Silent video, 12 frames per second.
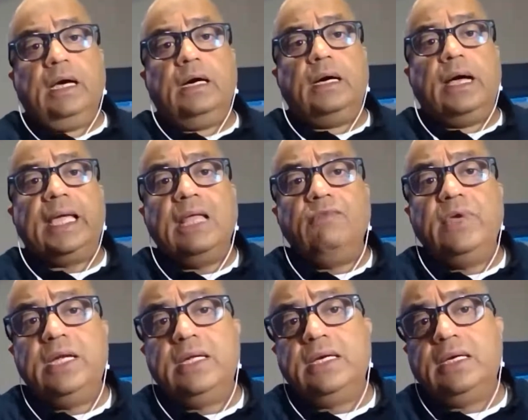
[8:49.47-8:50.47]
Uh, again,
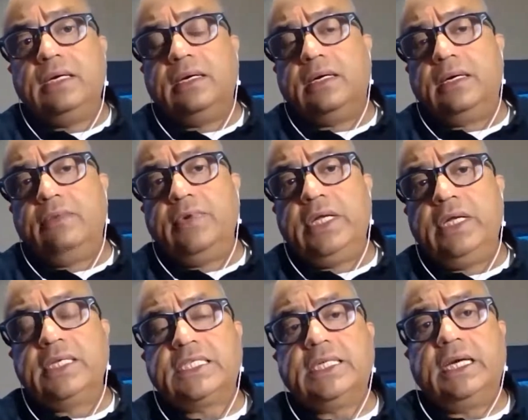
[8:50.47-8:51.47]
we did a uh, we
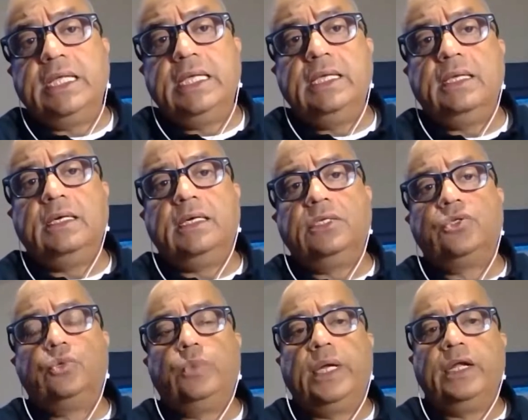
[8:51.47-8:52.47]
did a study uh,
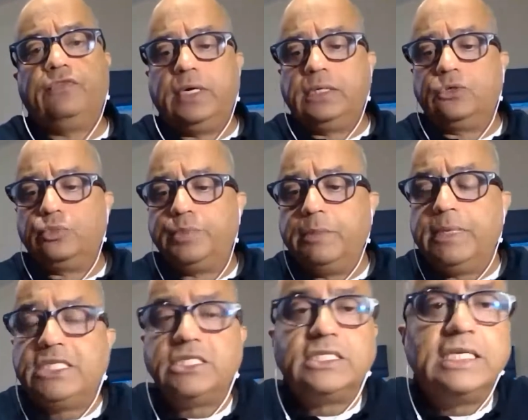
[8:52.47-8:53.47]
through one of our group M
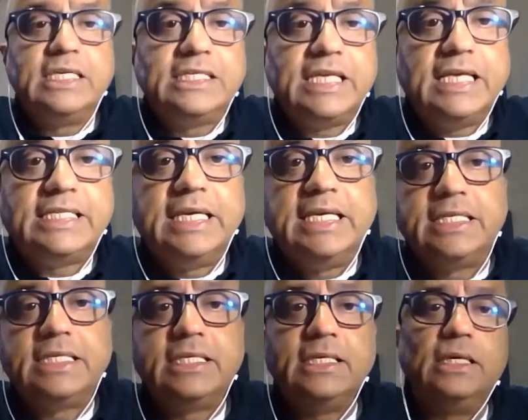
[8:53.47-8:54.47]
agencies,
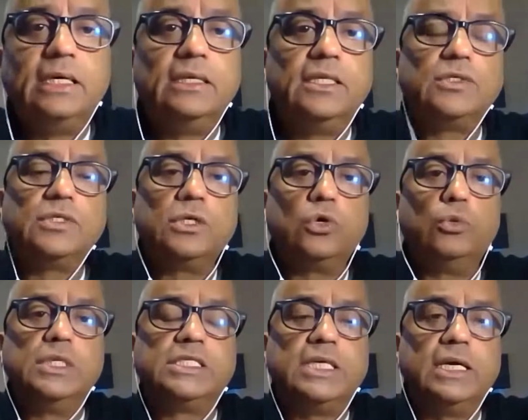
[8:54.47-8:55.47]
Essence. Uh, this is a
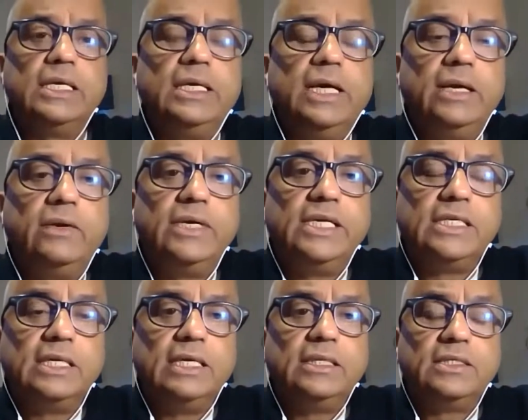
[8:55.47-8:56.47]
global study done
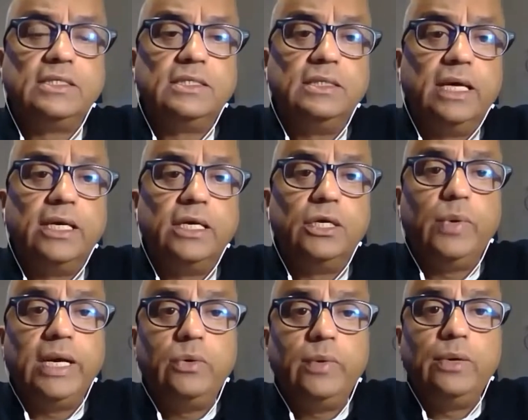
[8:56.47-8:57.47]
recently. This is done in
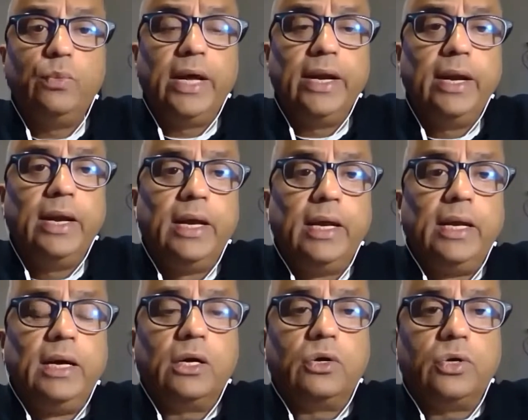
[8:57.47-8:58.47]
2021
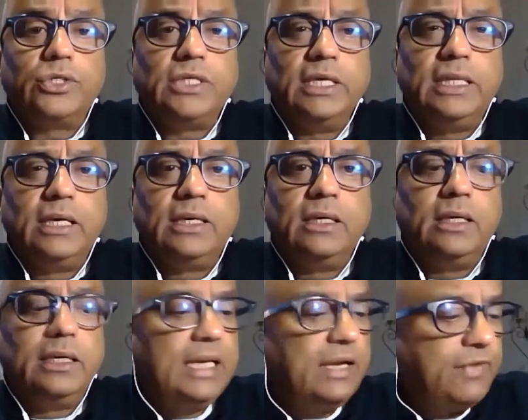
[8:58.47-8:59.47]
across I think
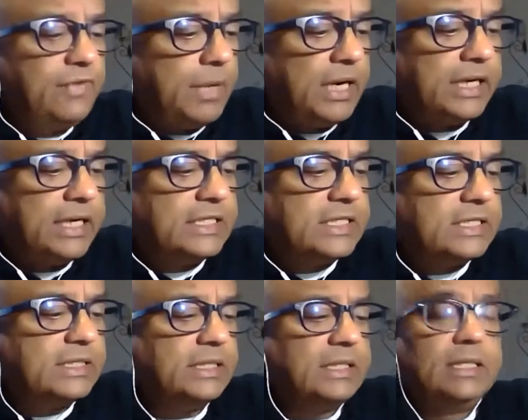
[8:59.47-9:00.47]
11
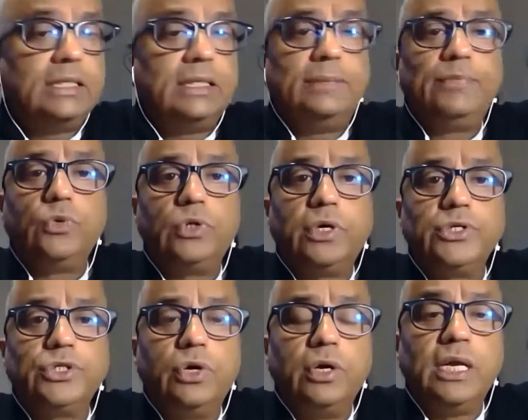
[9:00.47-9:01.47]
markets,
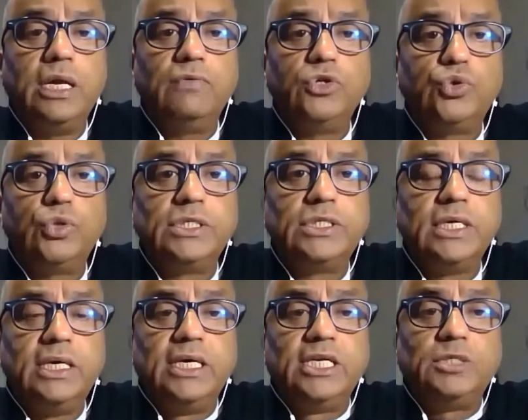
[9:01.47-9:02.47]
2,000 odd individuals,
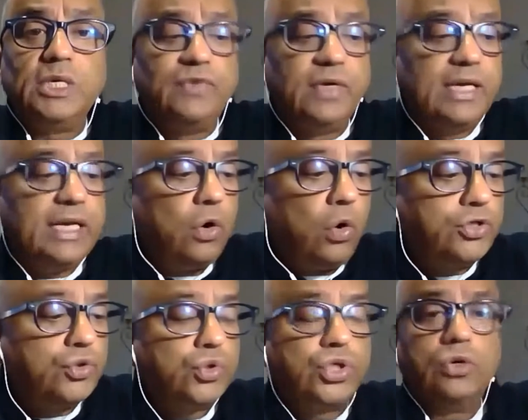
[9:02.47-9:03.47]
specifically on
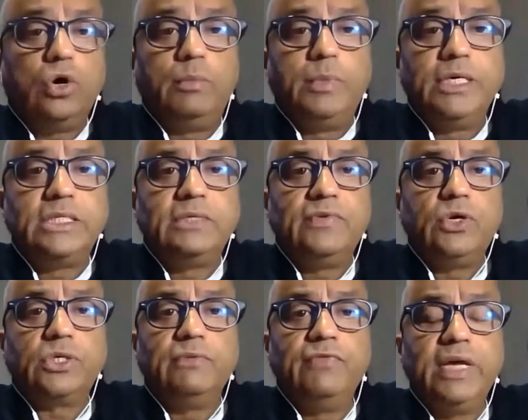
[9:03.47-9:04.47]
social commerce. We
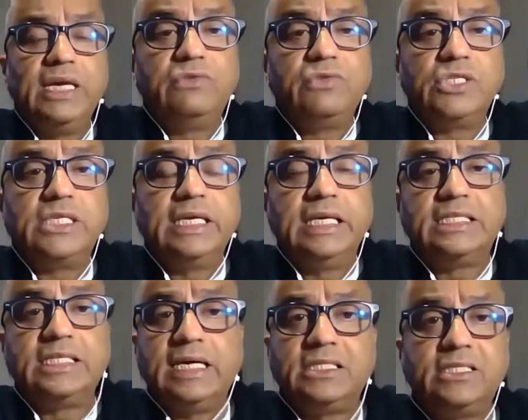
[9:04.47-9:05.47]
got some interesting
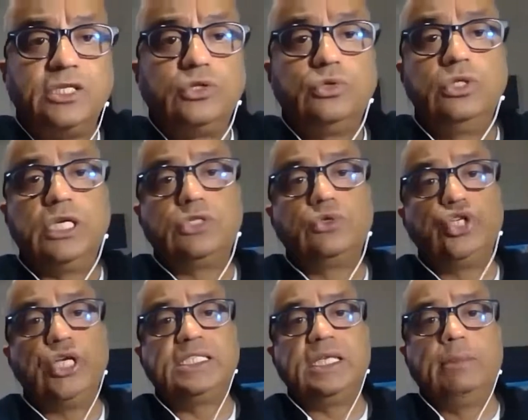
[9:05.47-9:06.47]
insights. Just just to
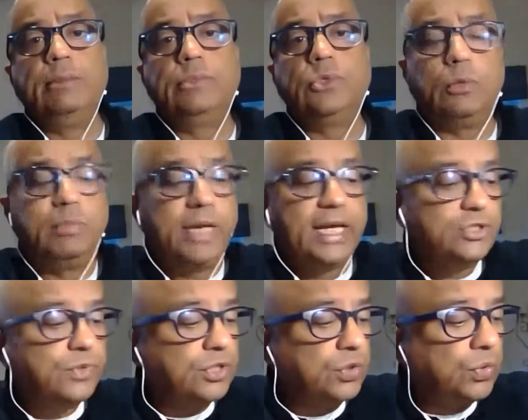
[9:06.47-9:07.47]
share some top lines
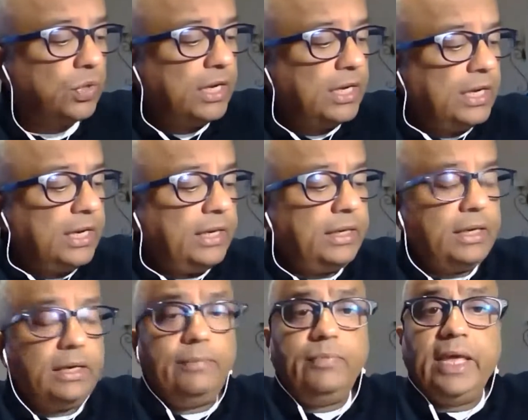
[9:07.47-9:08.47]
with you.
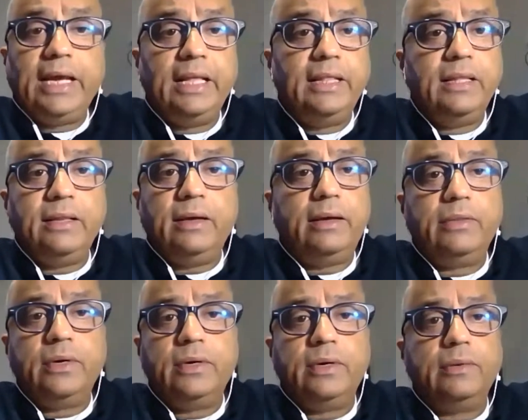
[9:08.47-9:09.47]
Uh, again, uh,
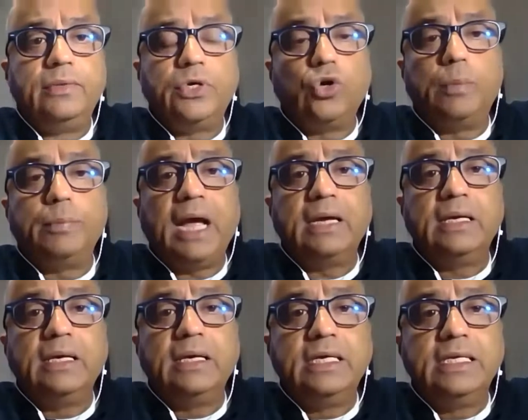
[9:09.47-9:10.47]
the the top
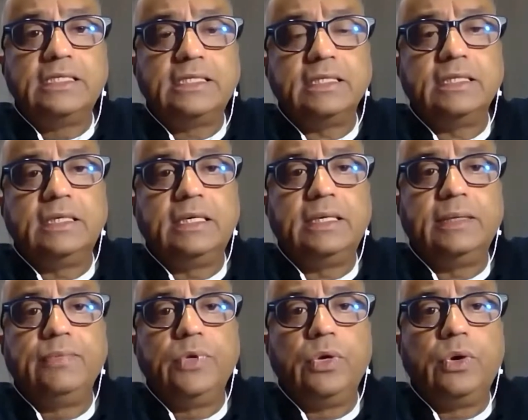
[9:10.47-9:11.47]
categories uh,
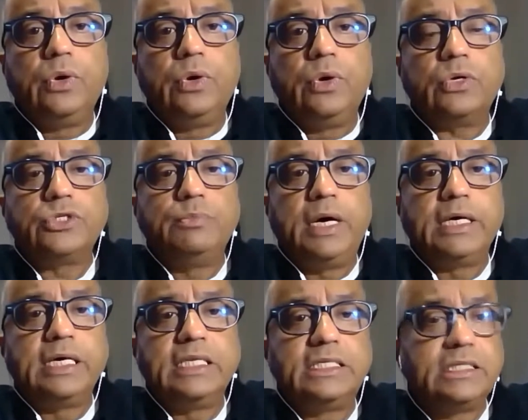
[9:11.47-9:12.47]
you know across
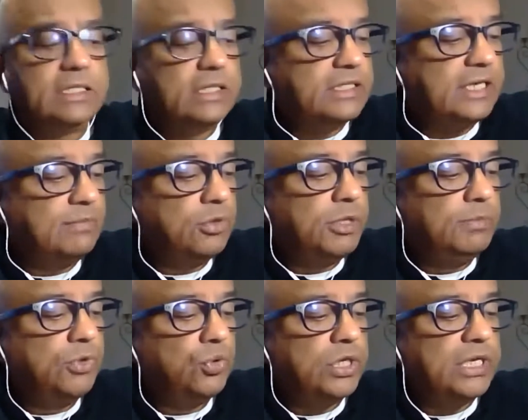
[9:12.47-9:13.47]
markets uh, seem to be
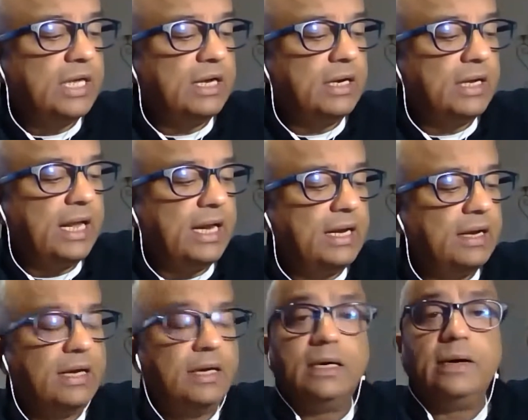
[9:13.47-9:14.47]
beauty and and
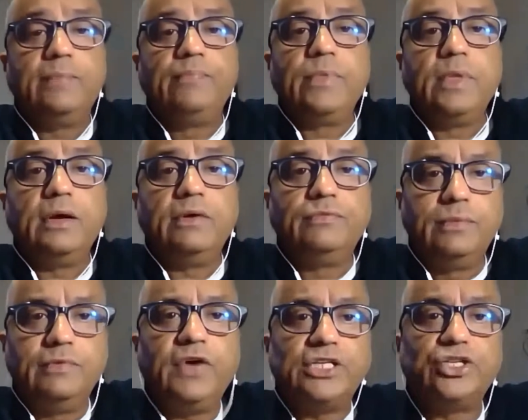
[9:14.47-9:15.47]
uh, uh,
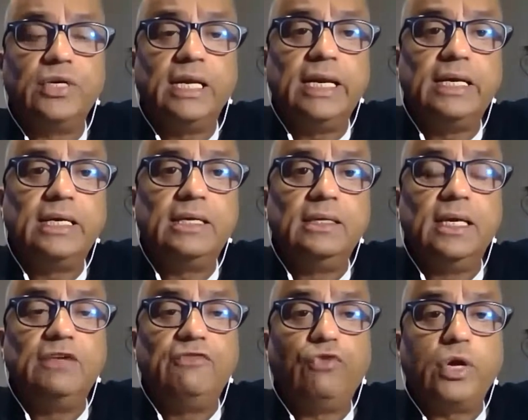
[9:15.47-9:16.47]
fashion related,
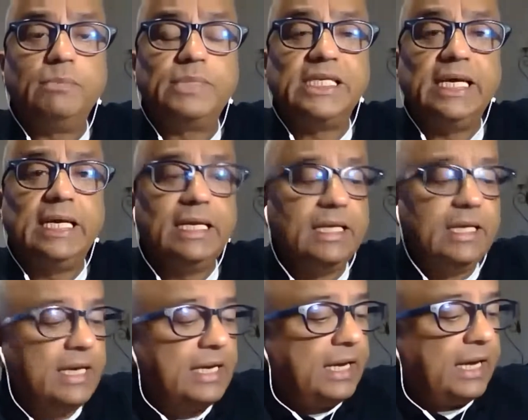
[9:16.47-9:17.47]
nearly forty percent,
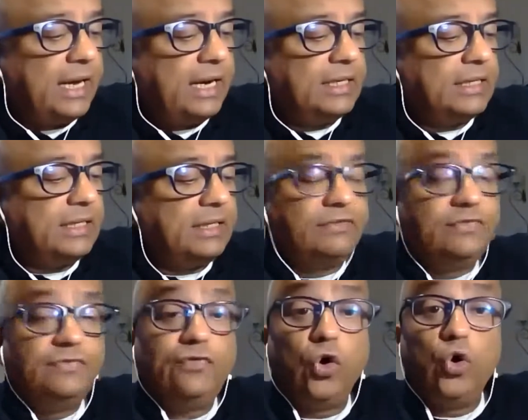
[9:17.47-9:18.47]
and
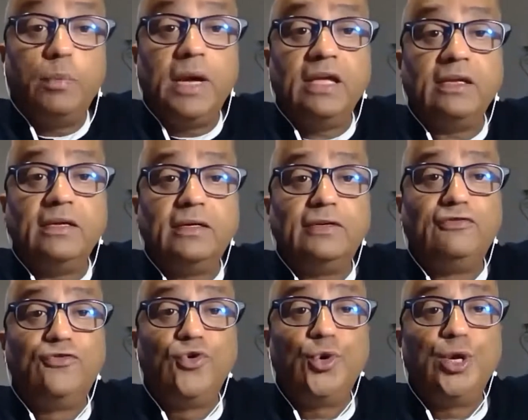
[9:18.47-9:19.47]
followed by
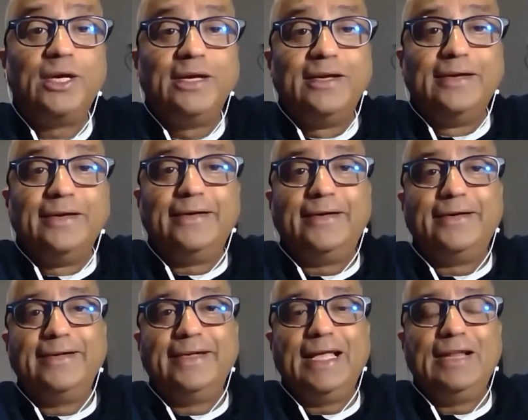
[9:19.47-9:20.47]
food
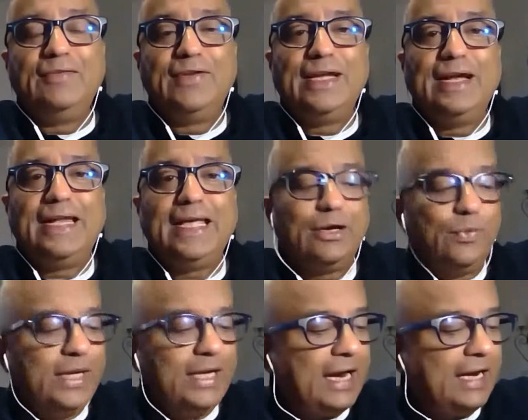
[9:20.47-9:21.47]
delivery and
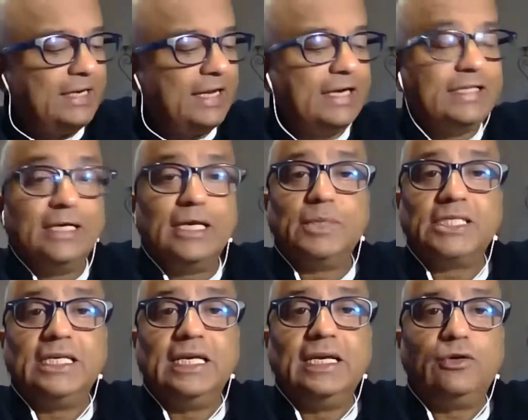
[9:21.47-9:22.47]
takeaway at at thirty
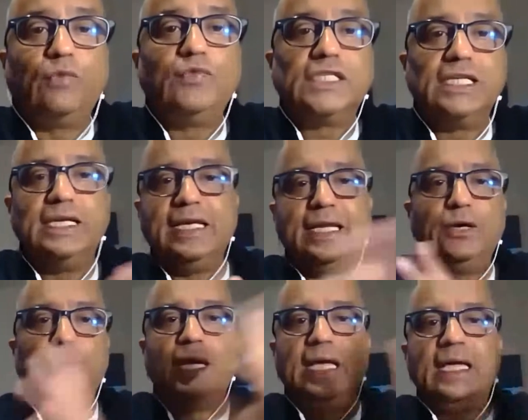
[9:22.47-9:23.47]
percent. Obviously, in
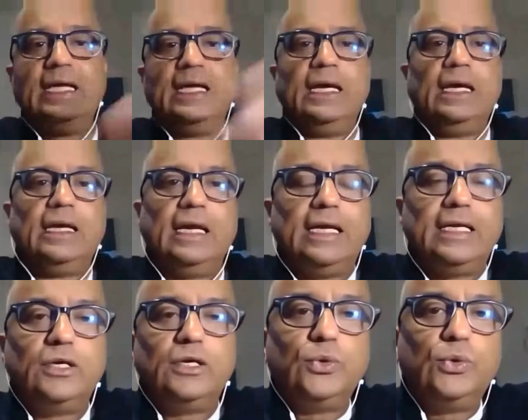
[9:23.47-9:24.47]
a way
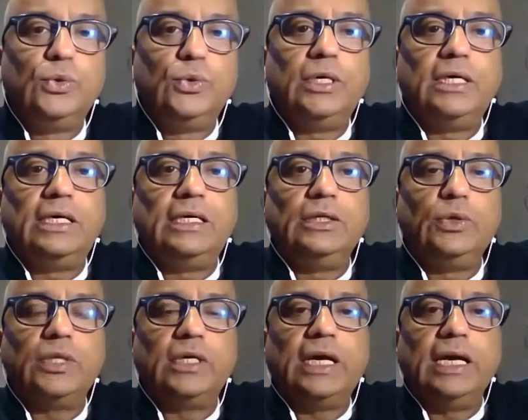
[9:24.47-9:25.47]
related to you
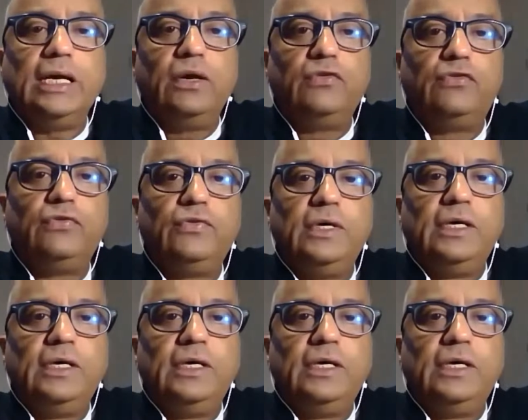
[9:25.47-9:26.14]
know the kind of